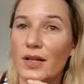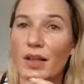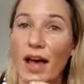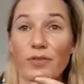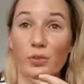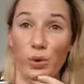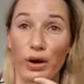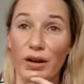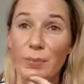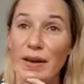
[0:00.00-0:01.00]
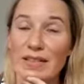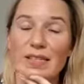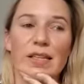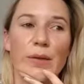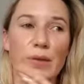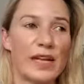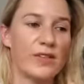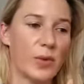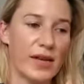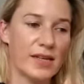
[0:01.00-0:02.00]
life's work basically, blood,
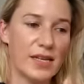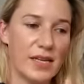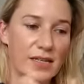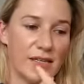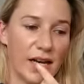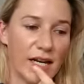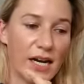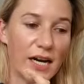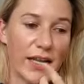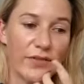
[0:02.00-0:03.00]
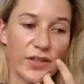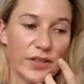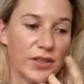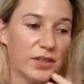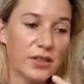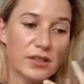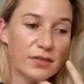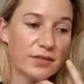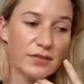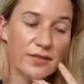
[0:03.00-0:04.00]
sweat and tears that I can't
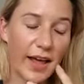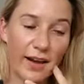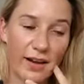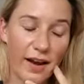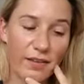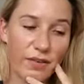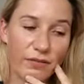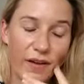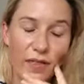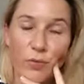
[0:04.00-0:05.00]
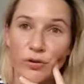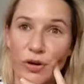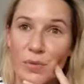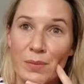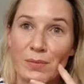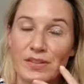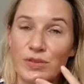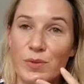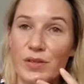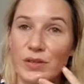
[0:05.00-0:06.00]
even fathom or remember,
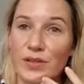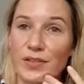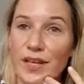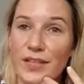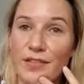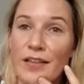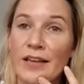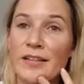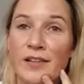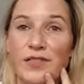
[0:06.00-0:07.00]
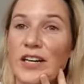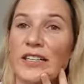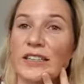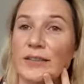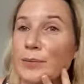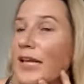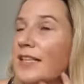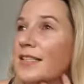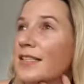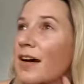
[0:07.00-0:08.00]
to be honest. Like the things I've done, the
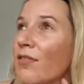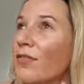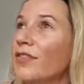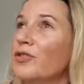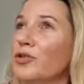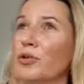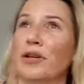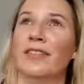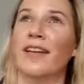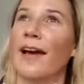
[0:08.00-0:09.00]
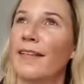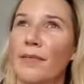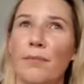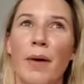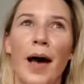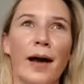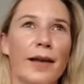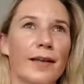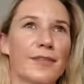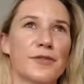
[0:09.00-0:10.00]
places I've stood, like the
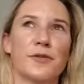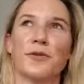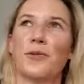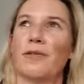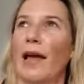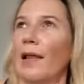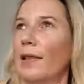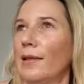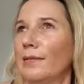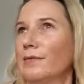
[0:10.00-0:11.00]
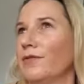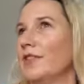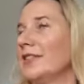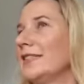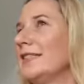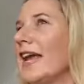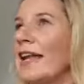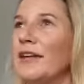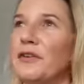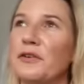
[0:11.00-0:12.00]
market stalls we've had, that fucking
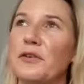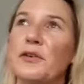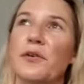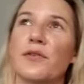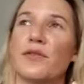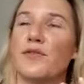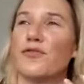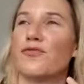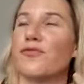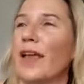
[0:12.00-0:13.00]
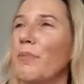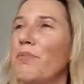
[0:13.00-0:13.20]
standing on the corners of like